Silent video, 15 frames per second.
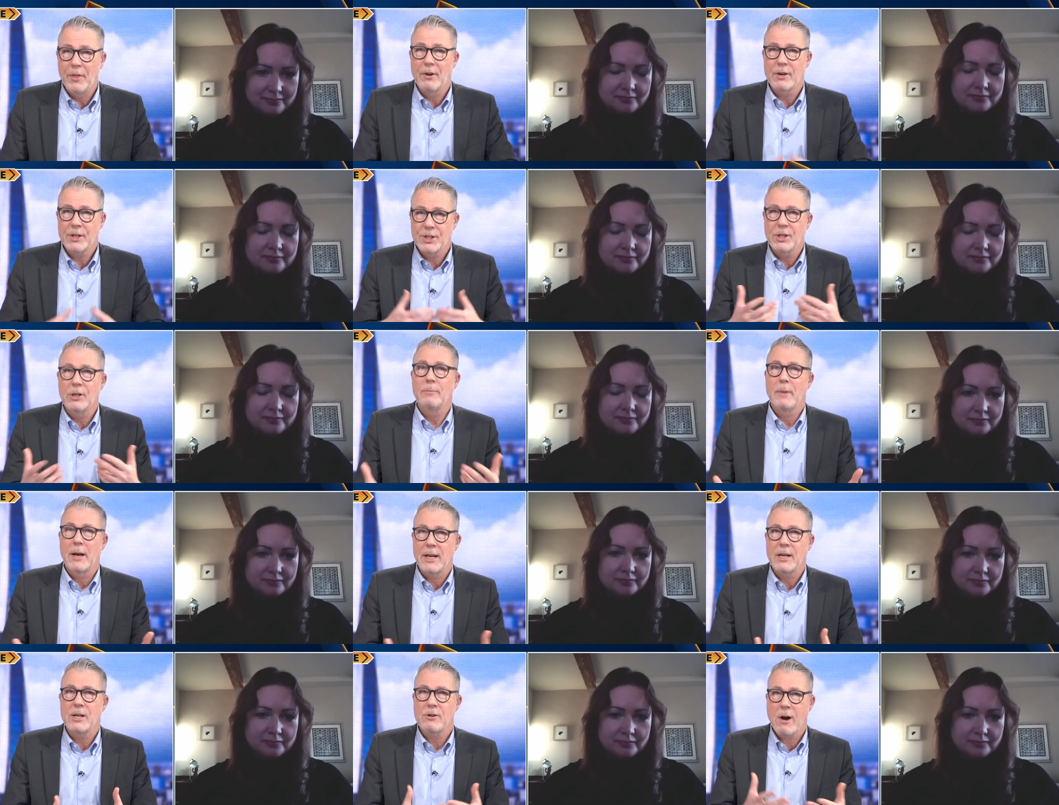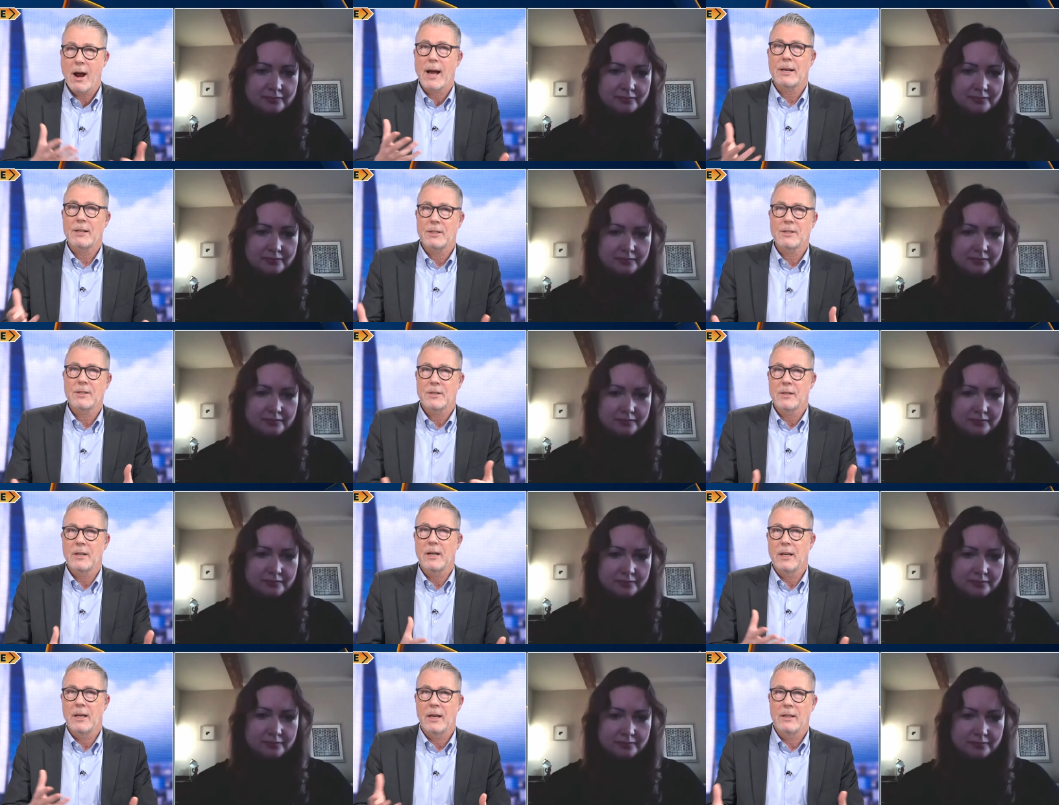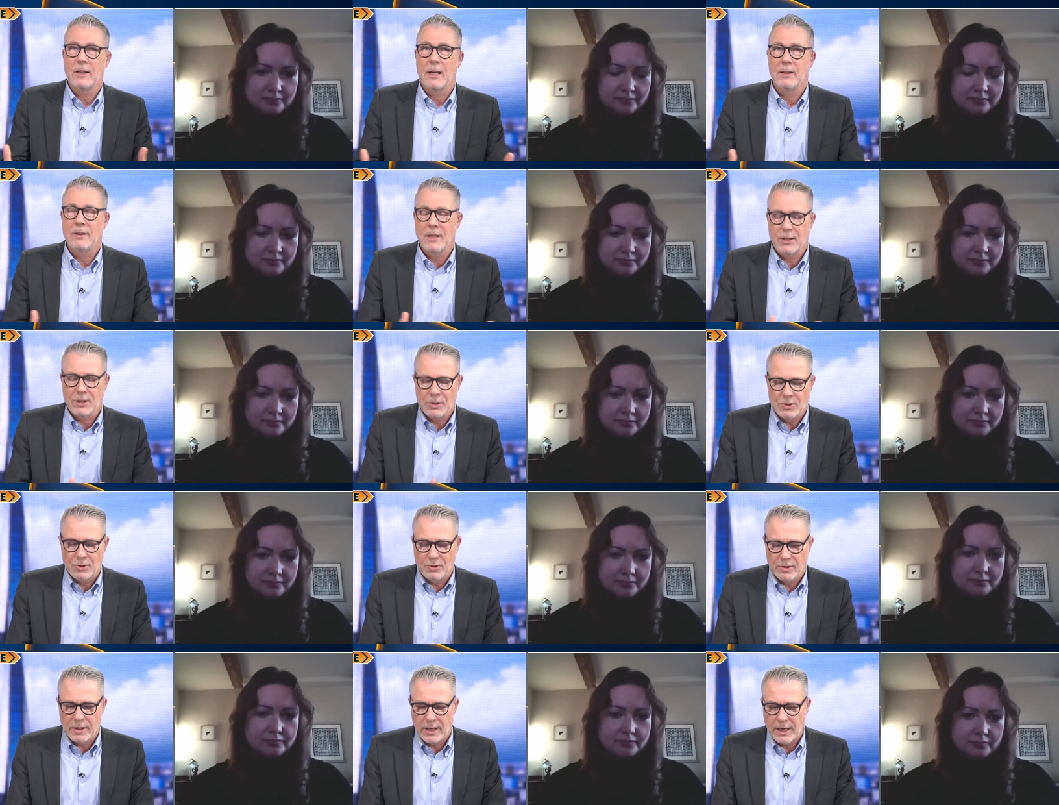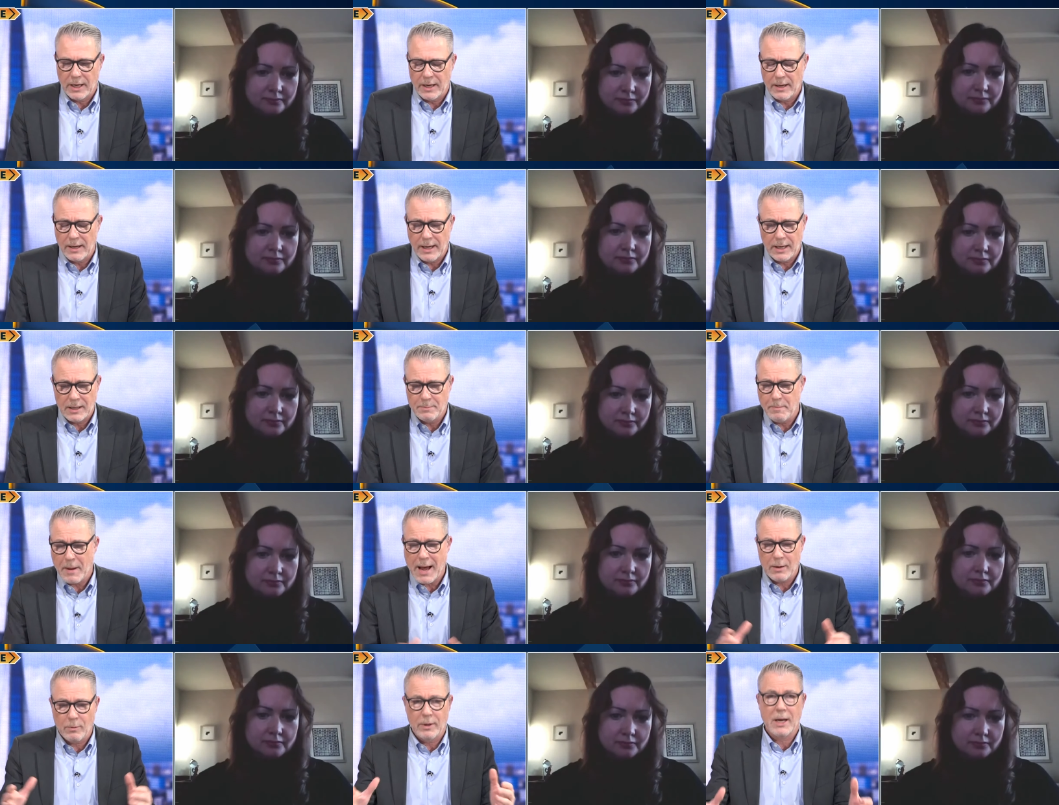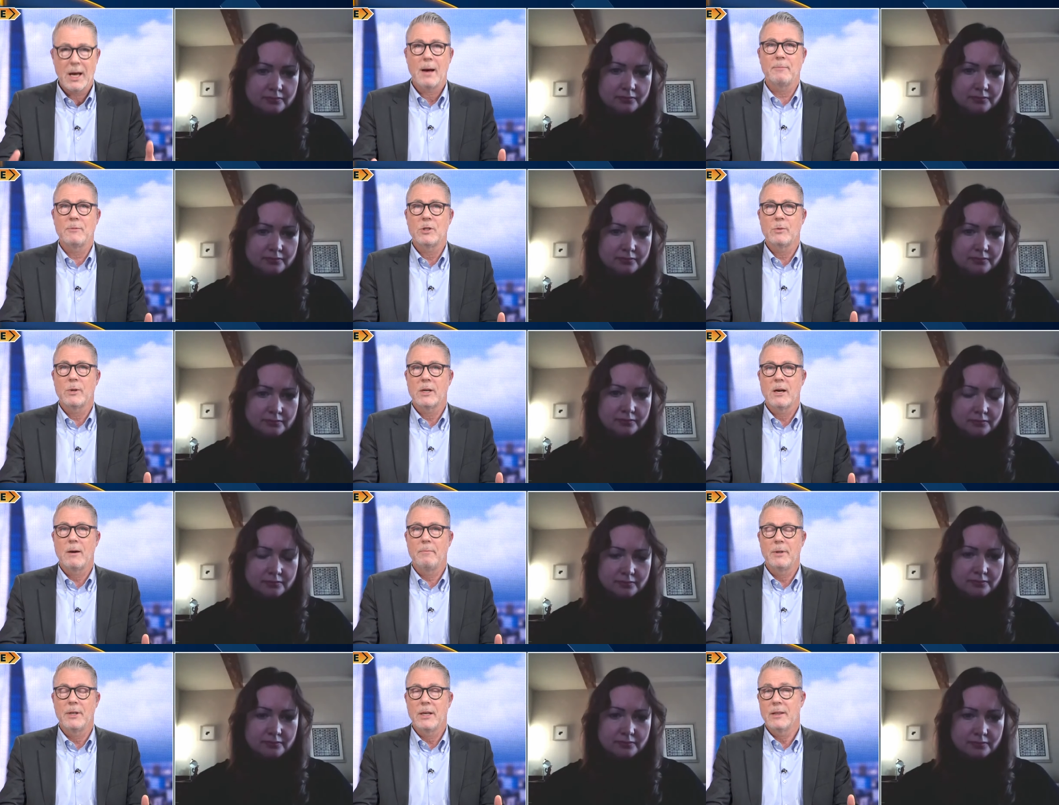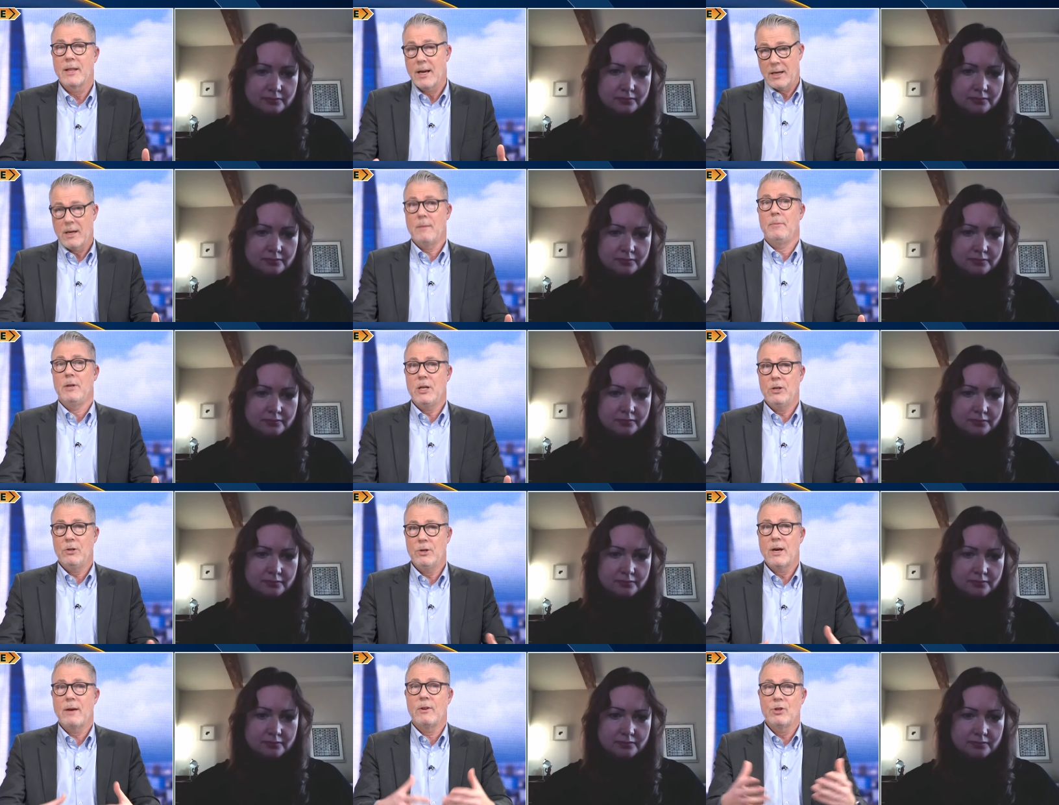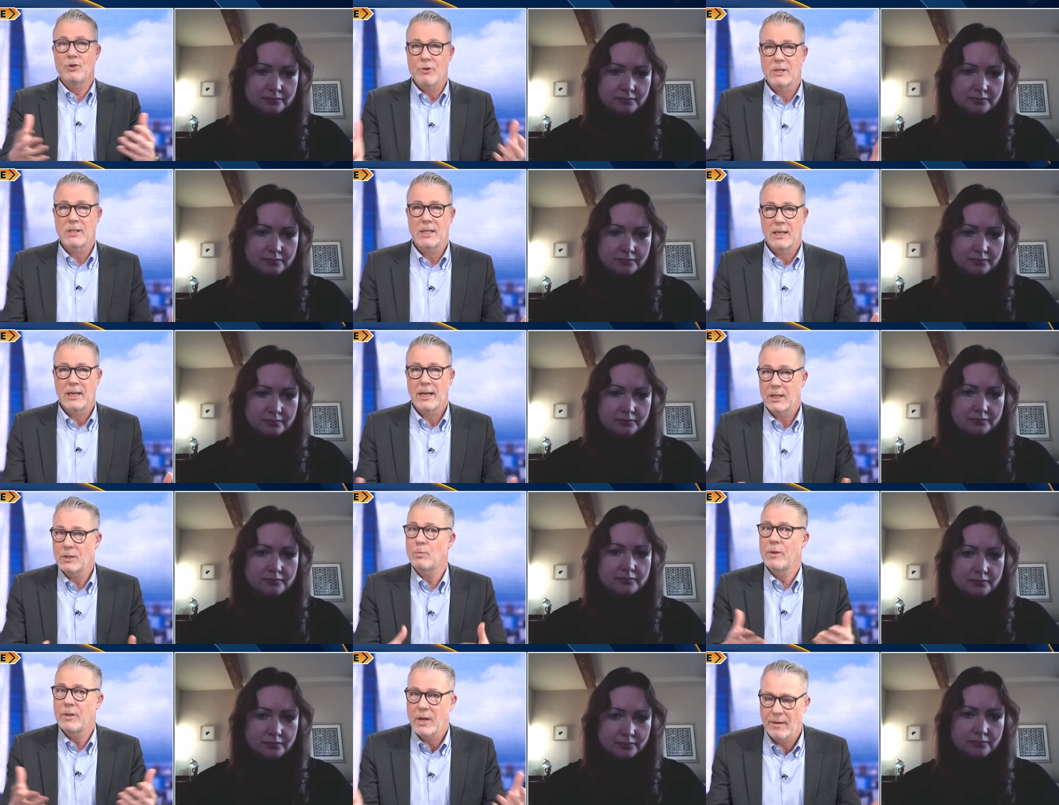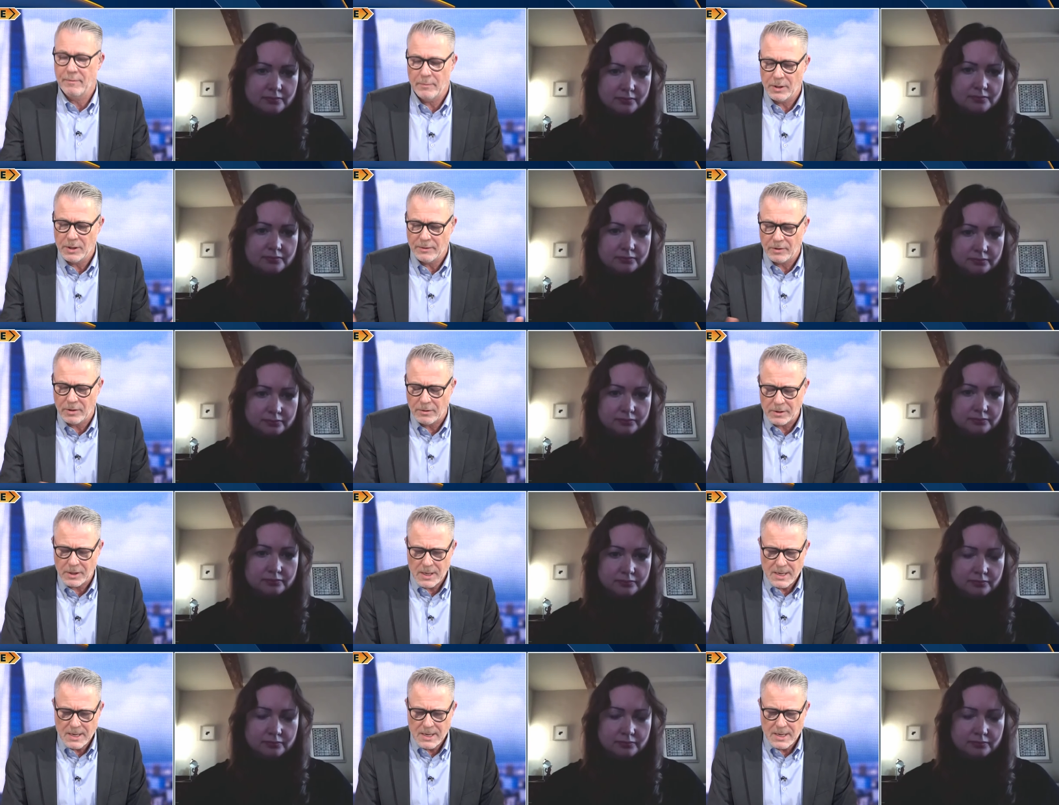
Speaker 1: there are still many cracks in, in, this story here. It's bad when it happens to a company, and that company could have intrinsic links with governments, of course.